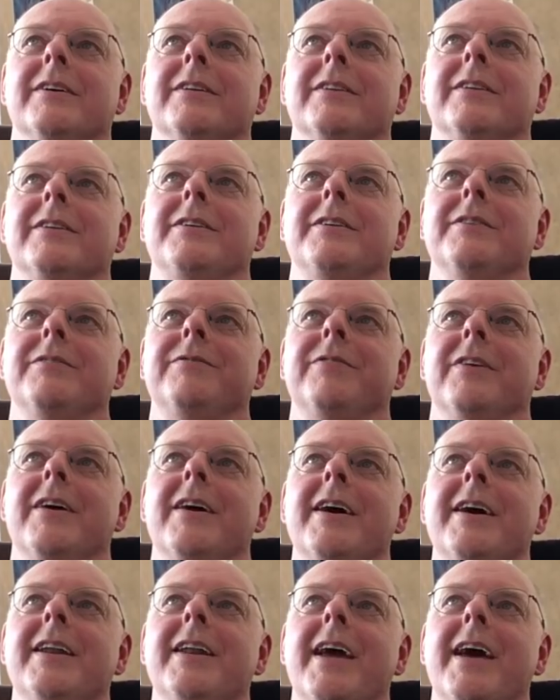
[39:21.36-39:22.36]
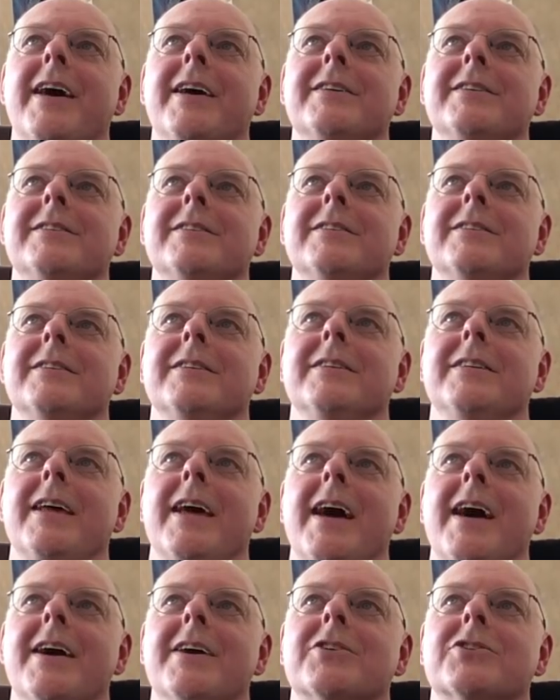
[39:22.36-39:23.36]
The divine has
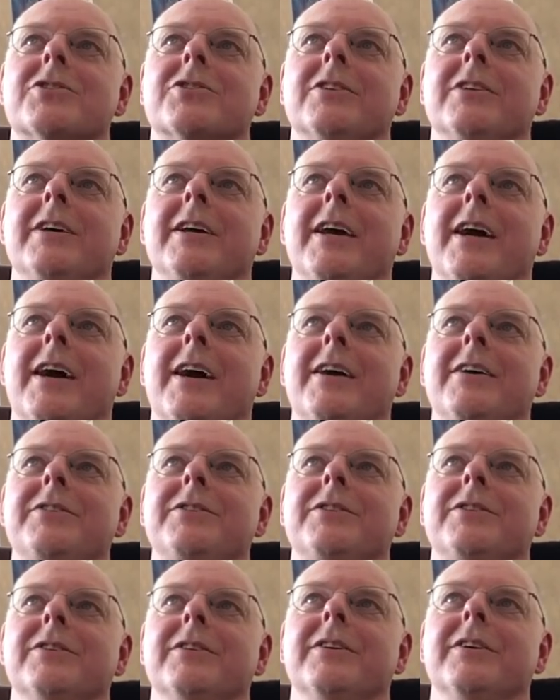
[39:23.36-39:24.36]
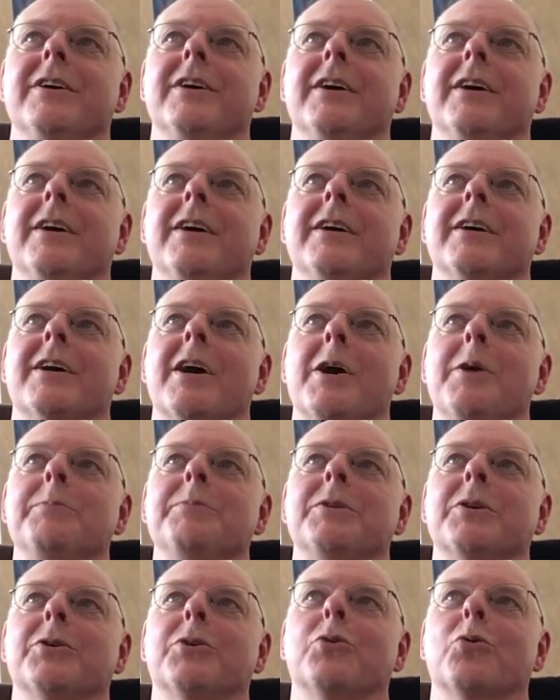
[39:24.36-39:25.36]
actually had to
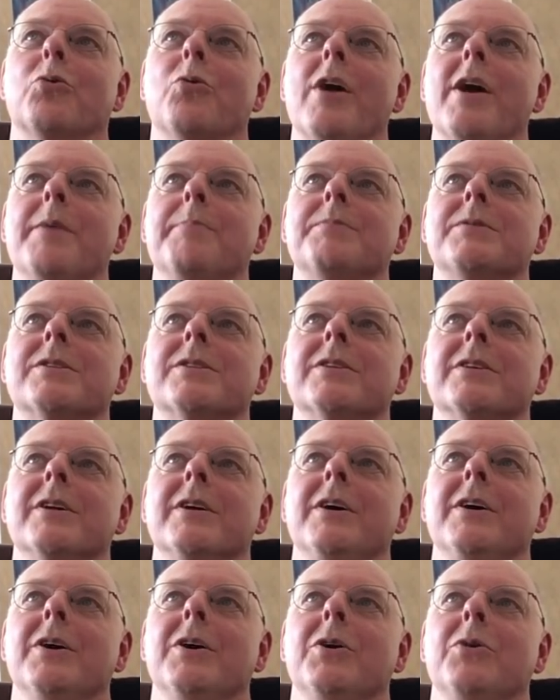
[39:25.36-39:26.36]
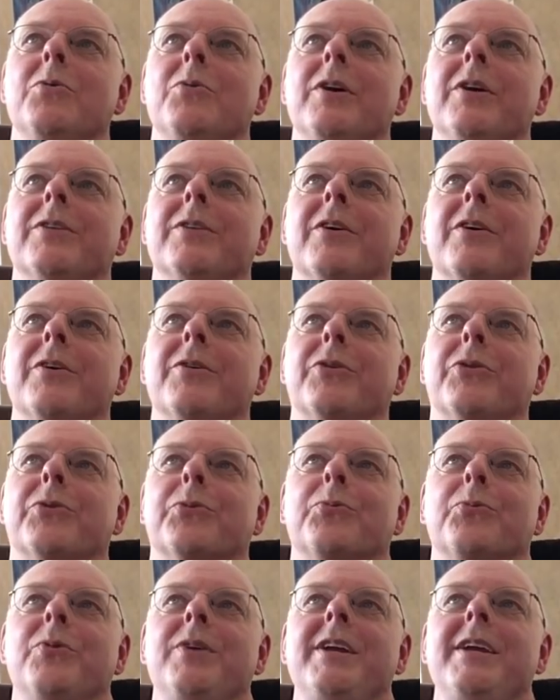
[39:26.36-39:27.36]
come to grips with our
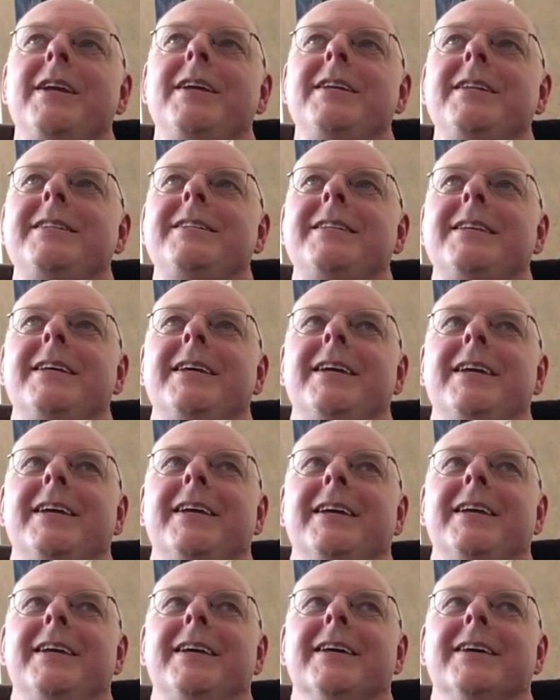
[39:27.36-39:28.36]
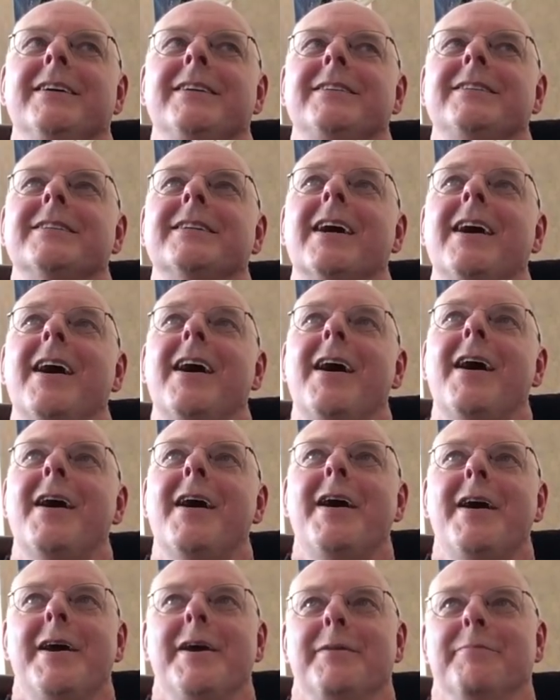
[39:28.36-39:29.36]
3D
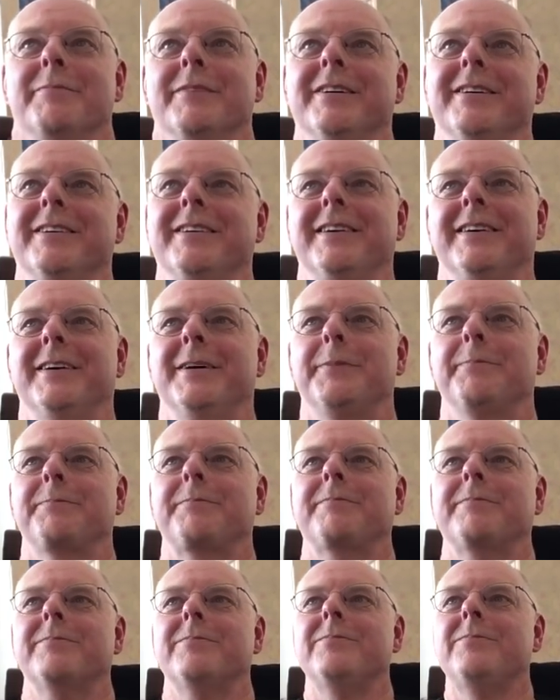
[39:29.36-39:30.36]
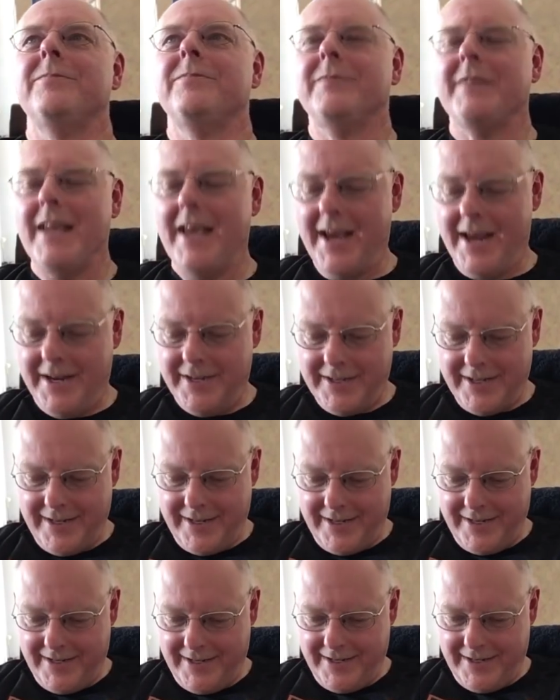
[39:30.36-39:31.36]
time and
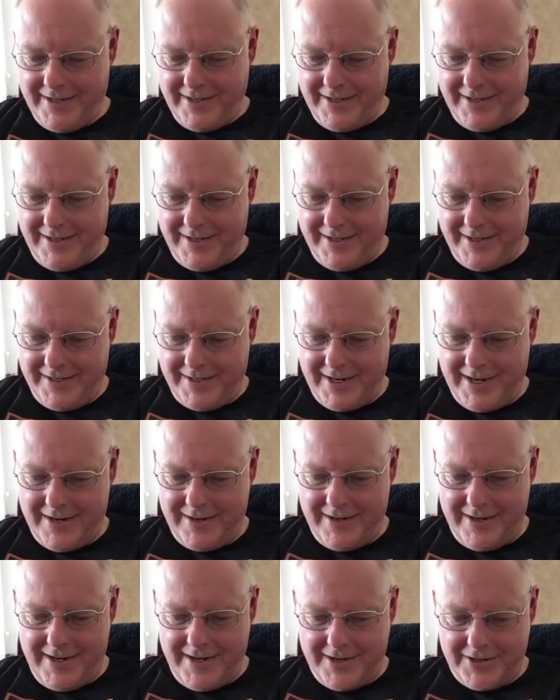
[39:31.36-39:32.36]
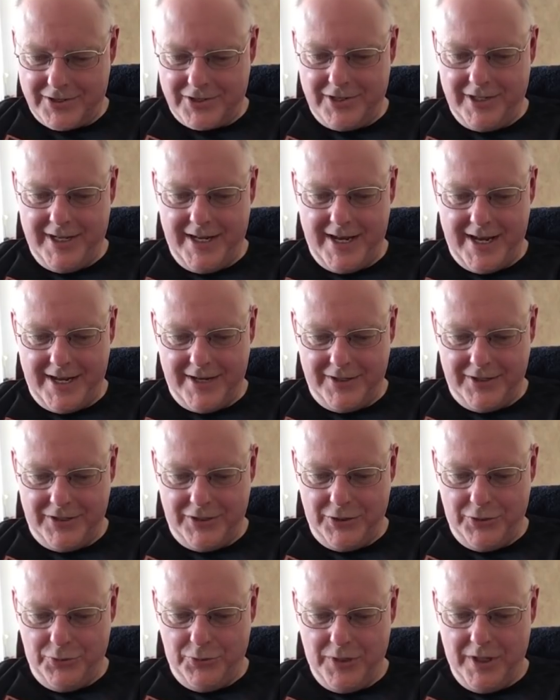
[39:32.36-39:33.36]
has actually had
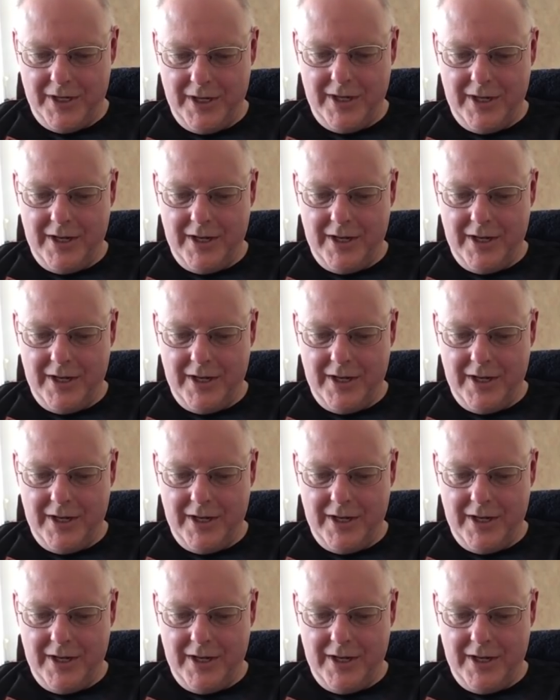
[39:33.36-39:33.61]
to